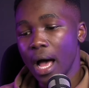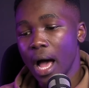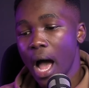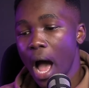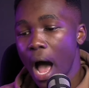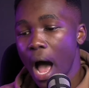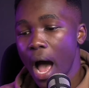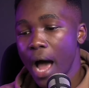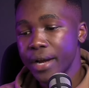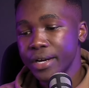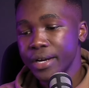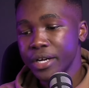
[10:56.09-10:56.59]

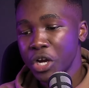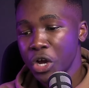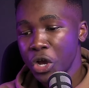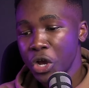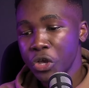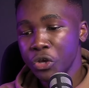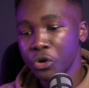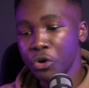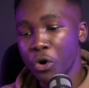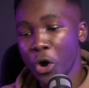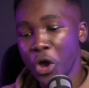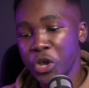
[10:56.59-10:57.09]
And
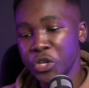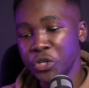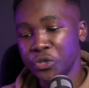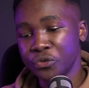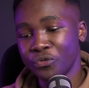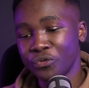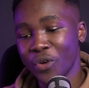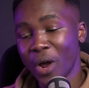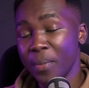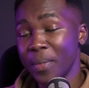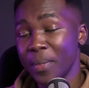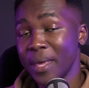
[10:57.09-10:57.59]
you're going to
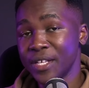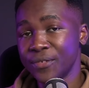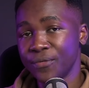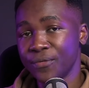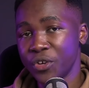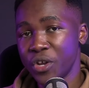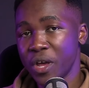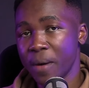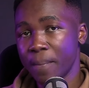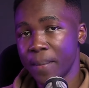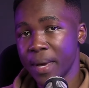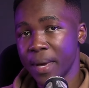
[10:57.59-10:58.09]
find this
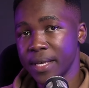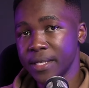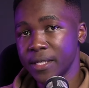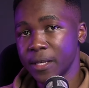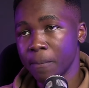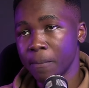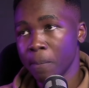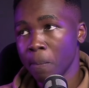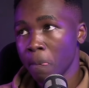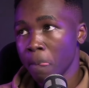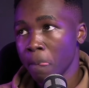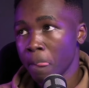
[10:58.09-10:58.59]
video
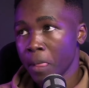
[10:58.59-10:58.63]
amazing.